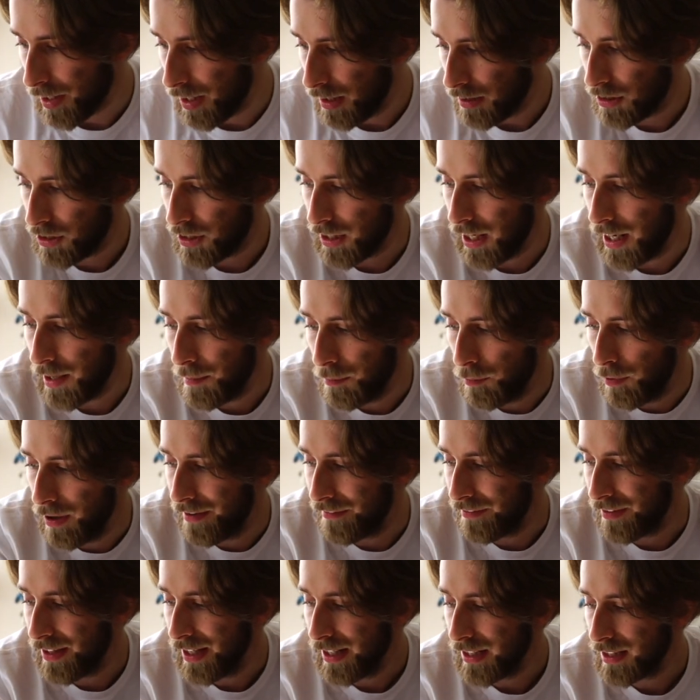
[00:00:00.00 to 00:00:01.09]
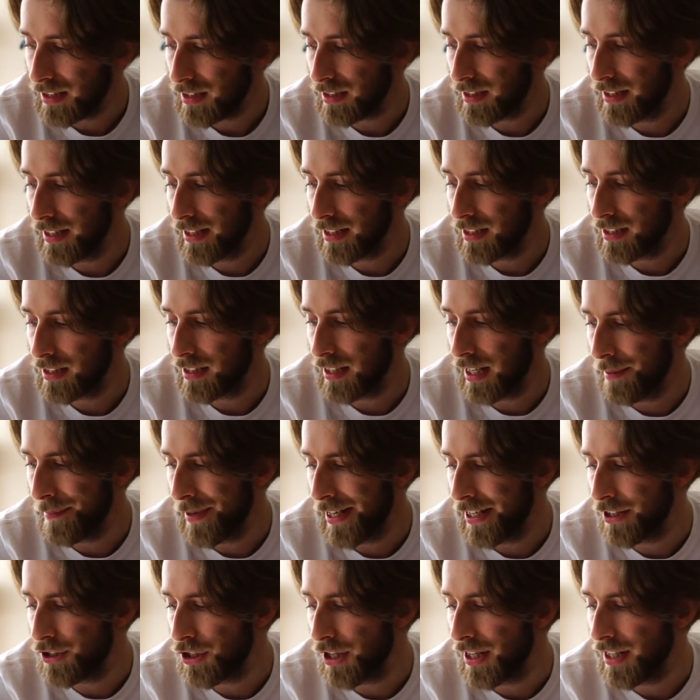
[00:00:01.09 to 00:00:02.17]
Same with this
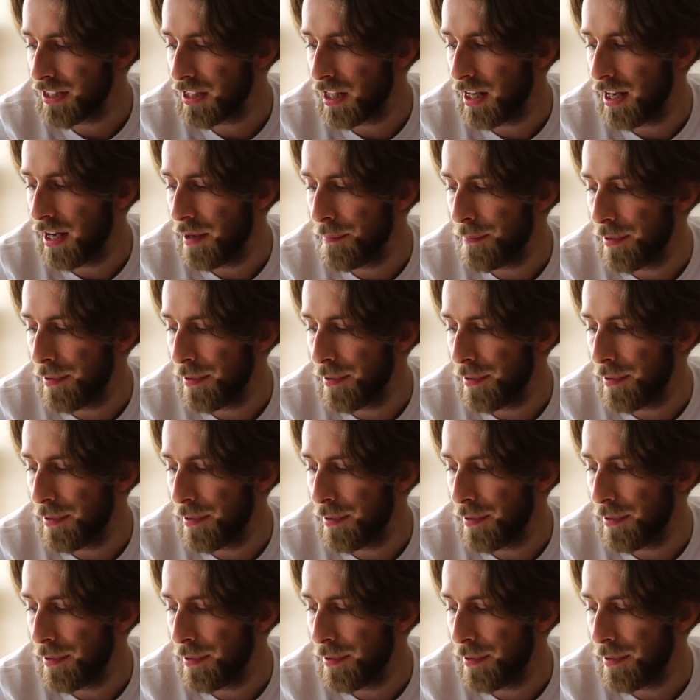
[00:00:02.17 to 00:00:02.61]
image is a